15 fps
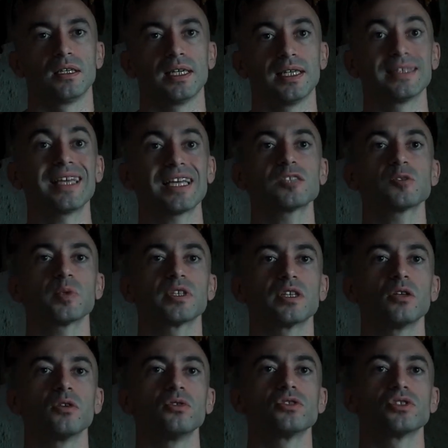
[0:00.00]
And that's what
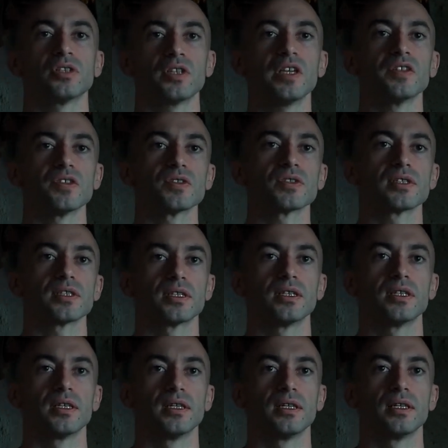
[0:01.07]
delusion is.
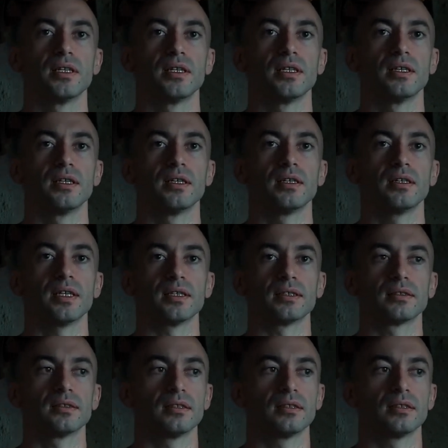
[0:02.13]
That